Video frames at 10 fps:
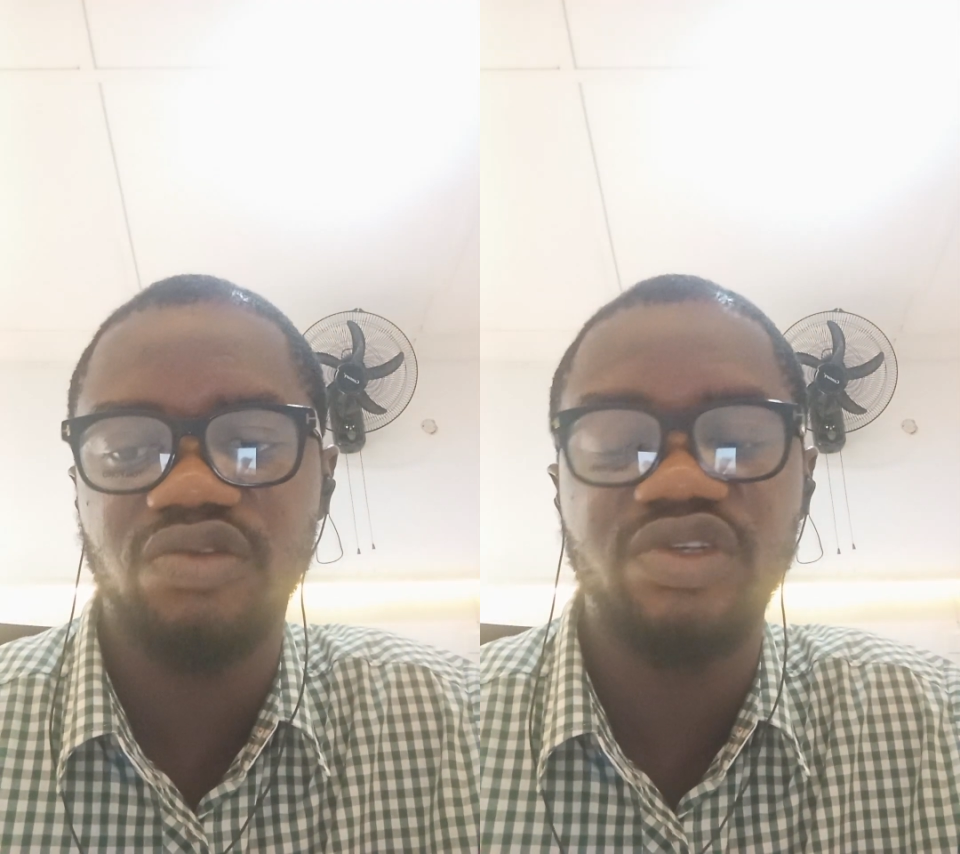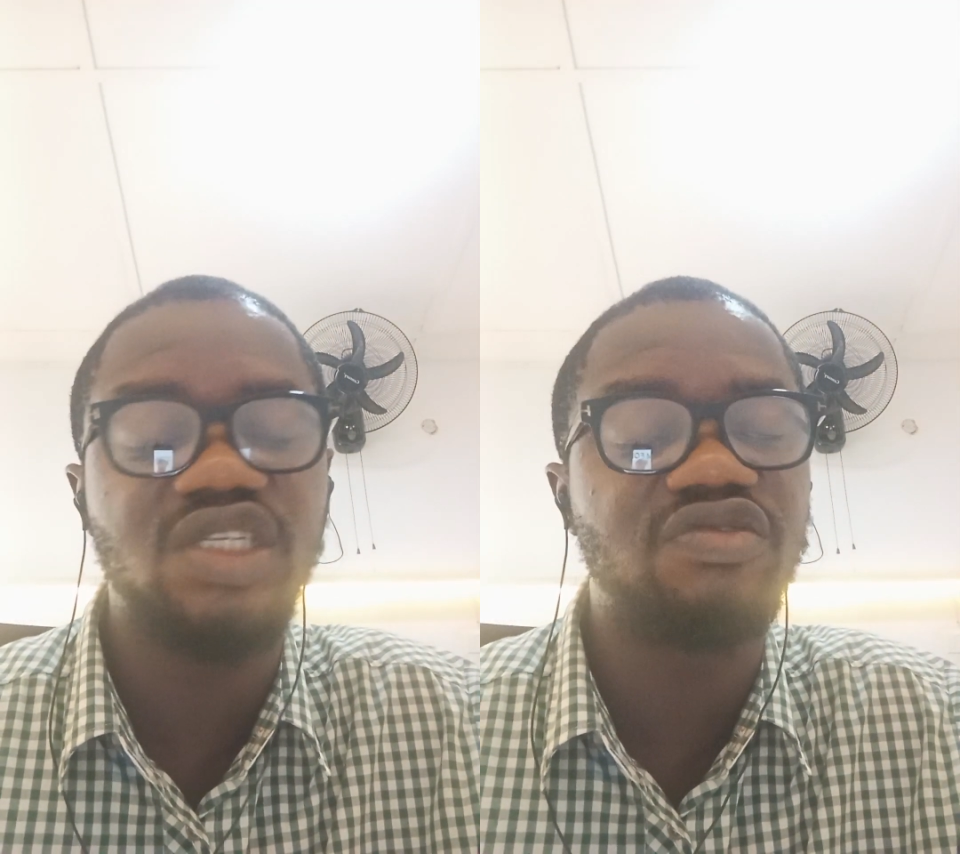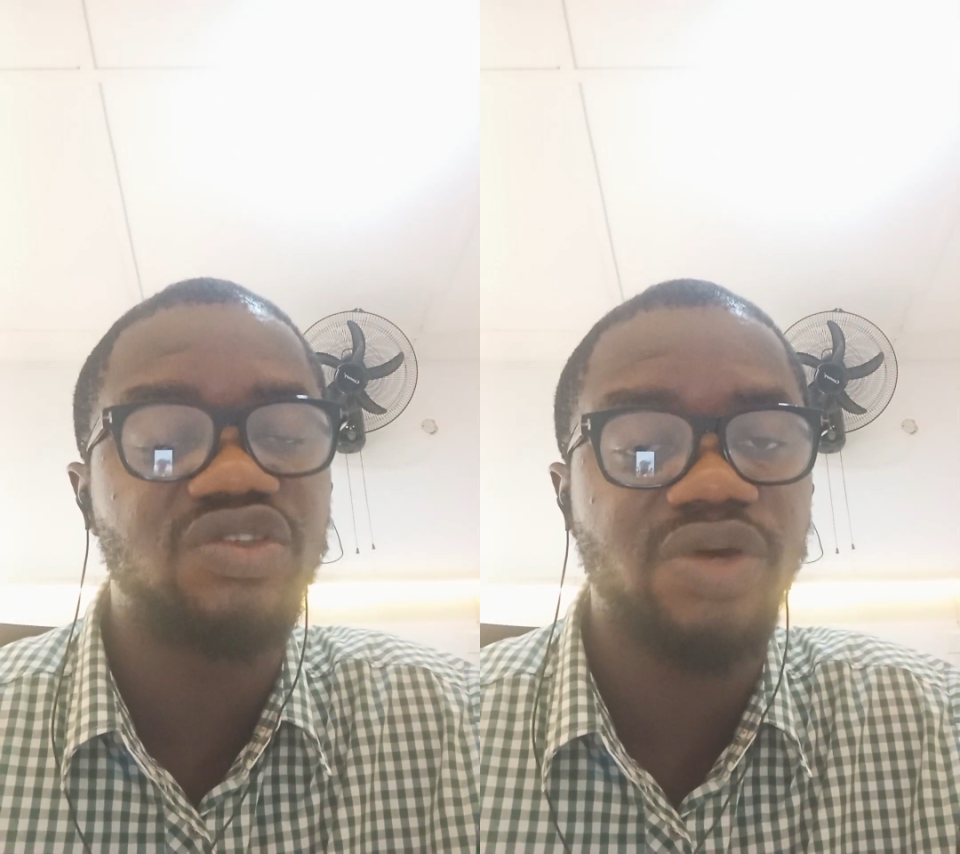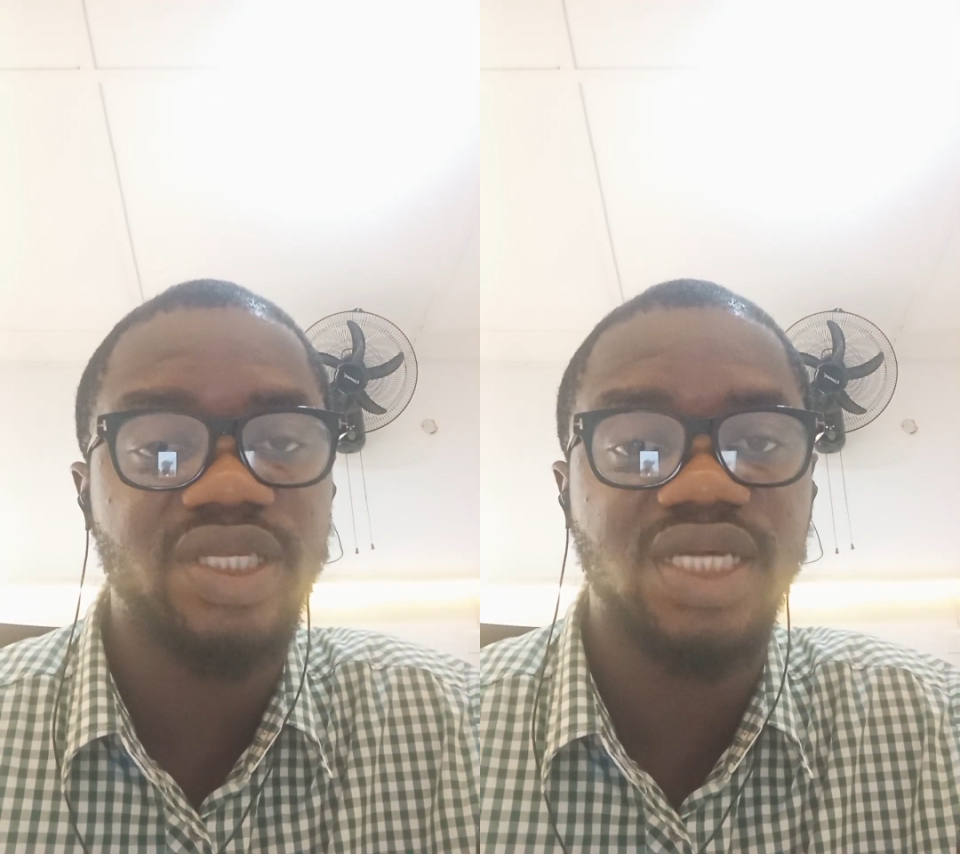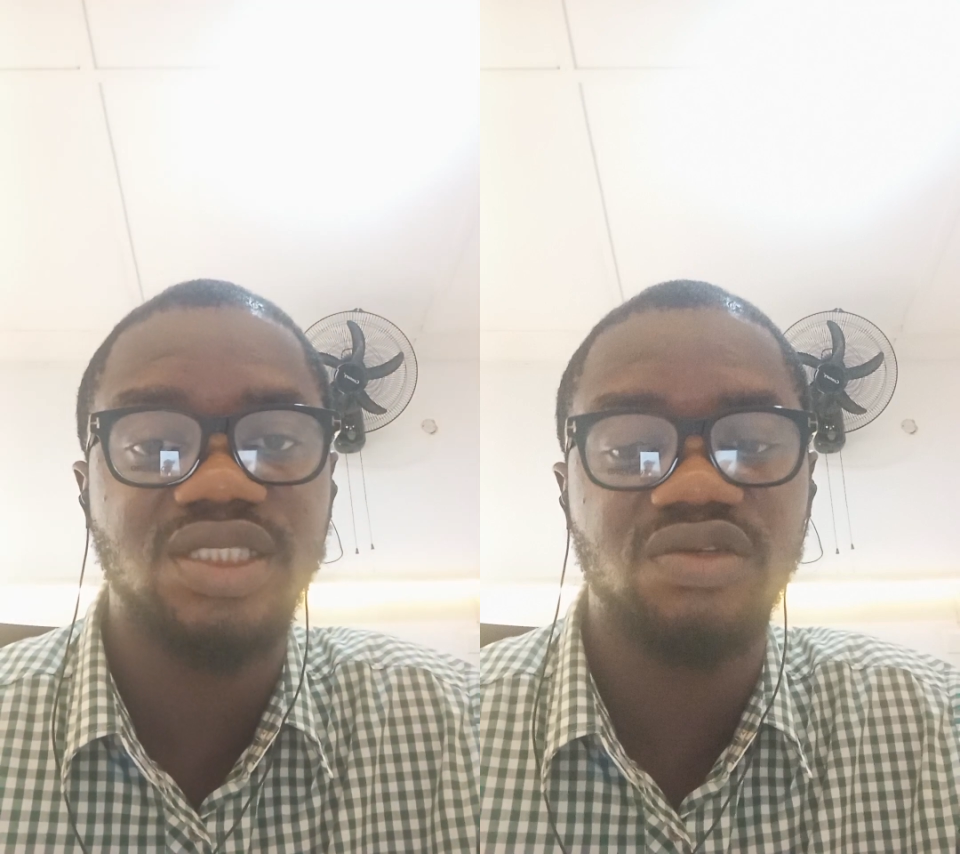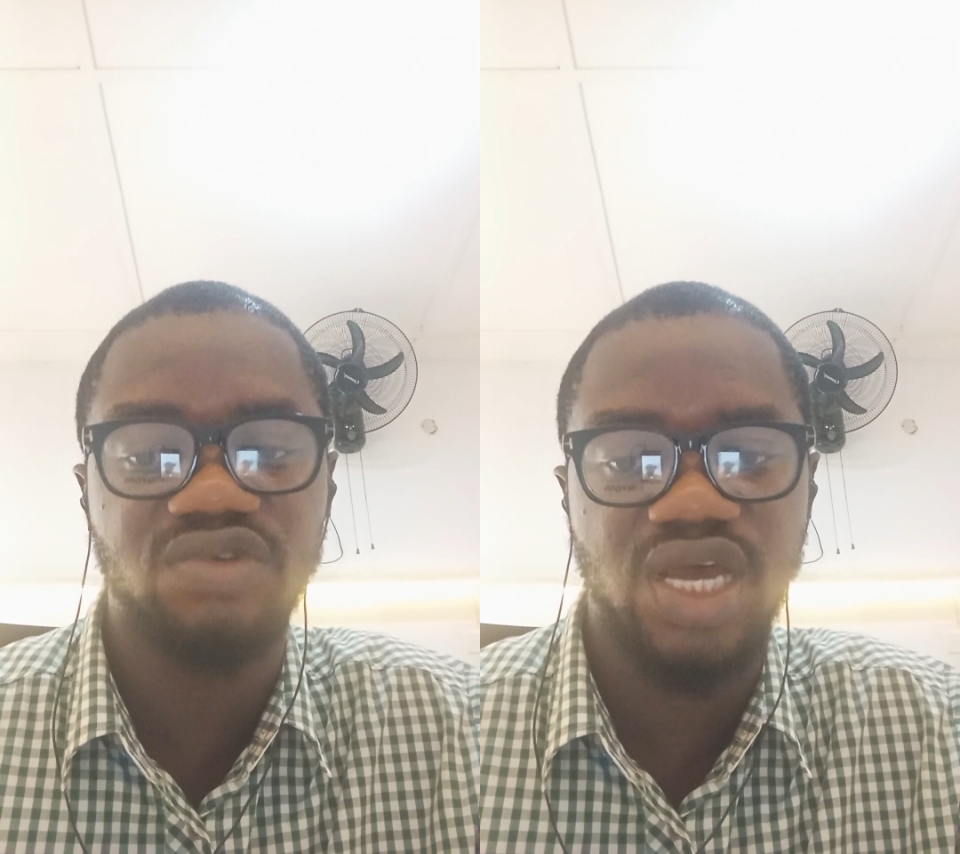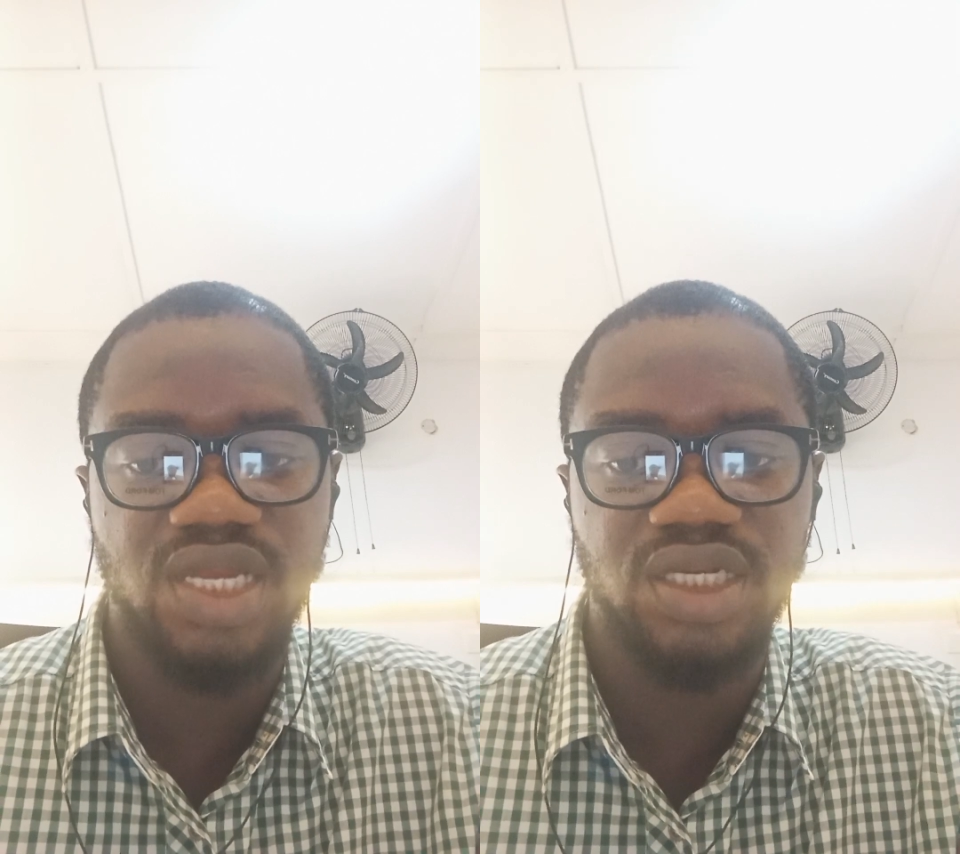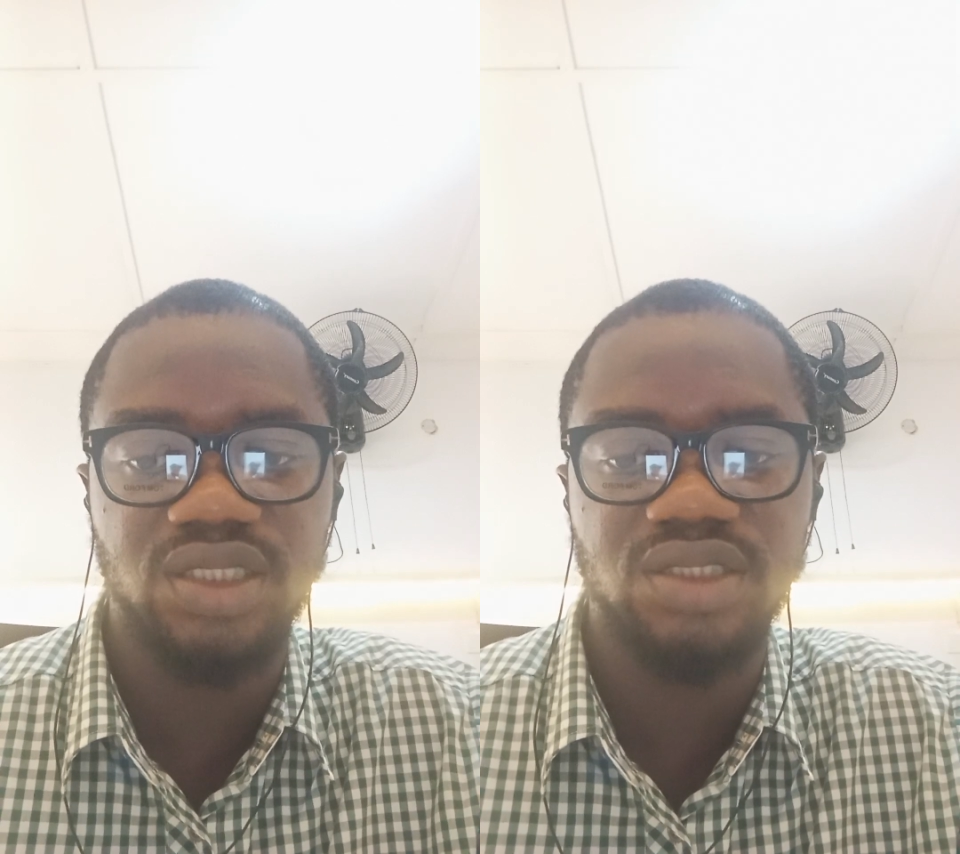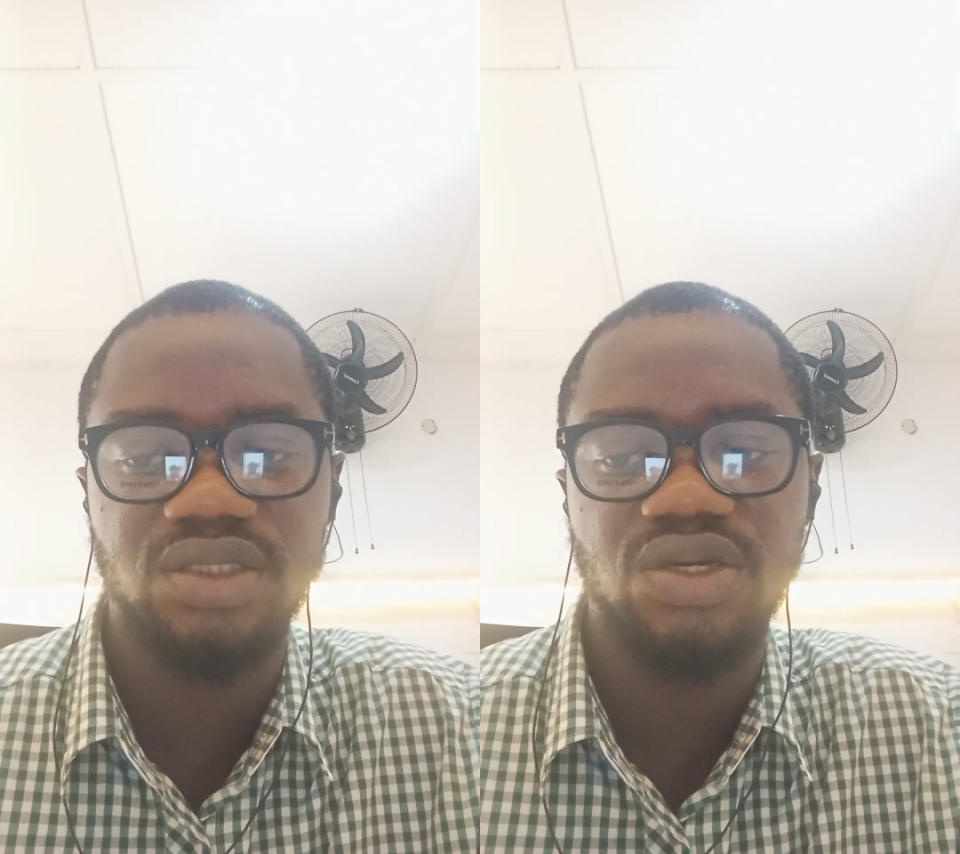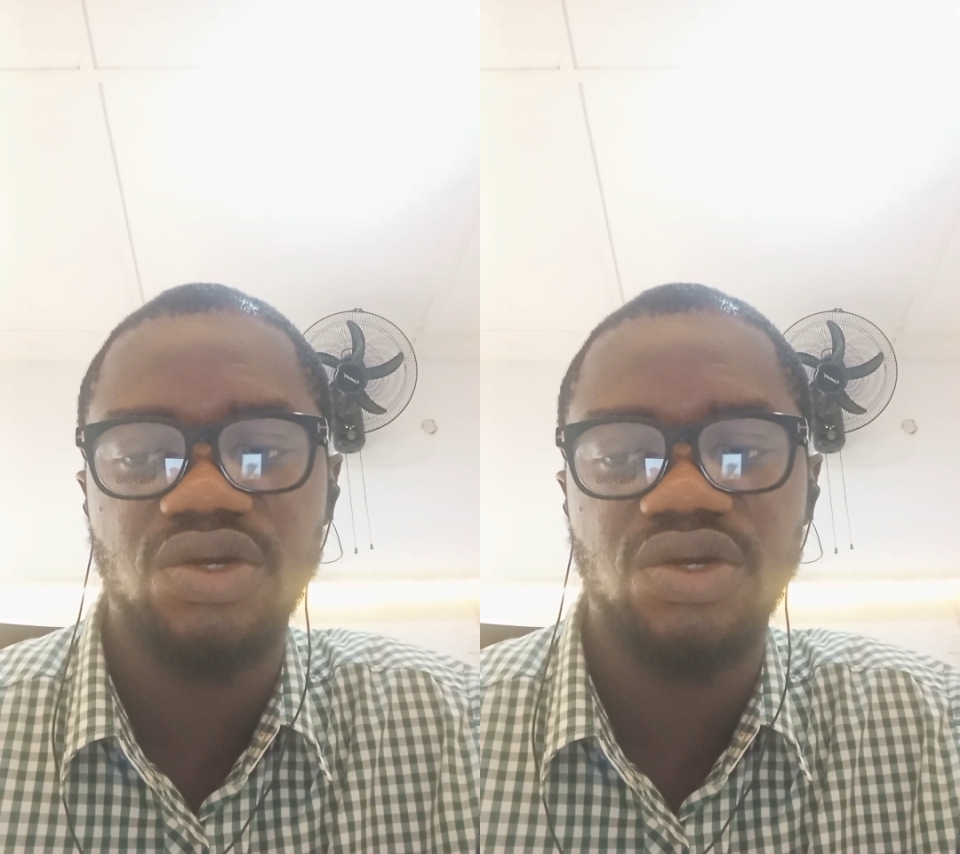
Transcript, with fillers: of individuals are safeguarded